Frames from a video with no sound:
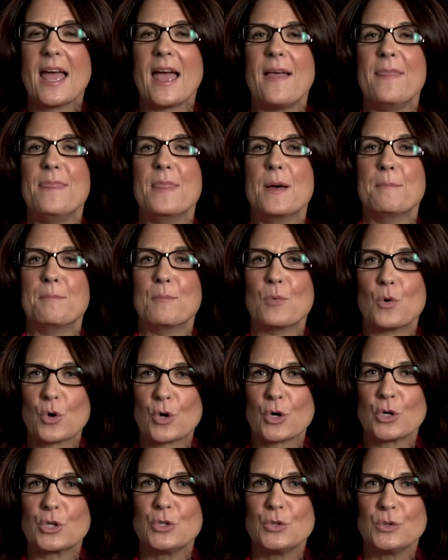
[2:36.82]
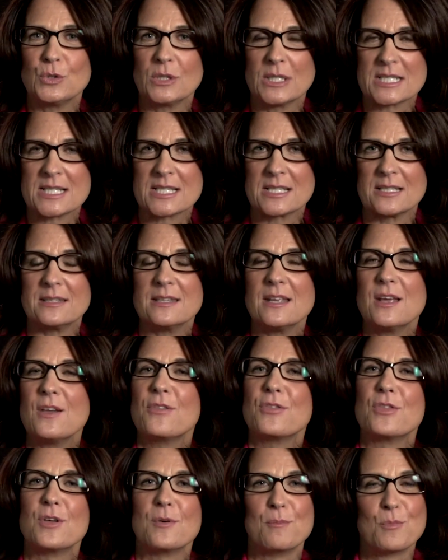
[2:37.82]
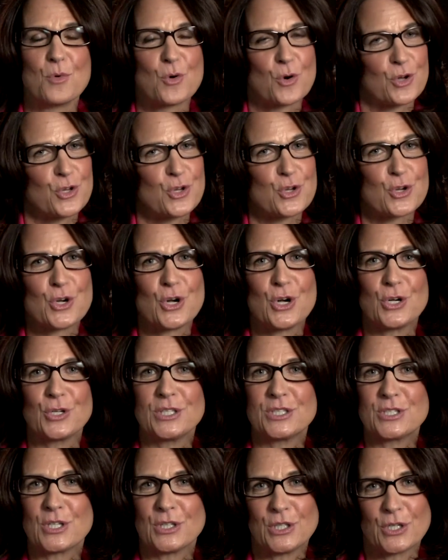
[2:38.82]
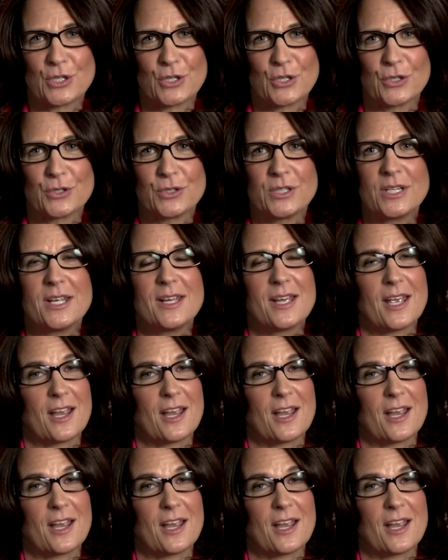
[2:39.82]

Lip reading: And the more you listen, the more you're going to learn.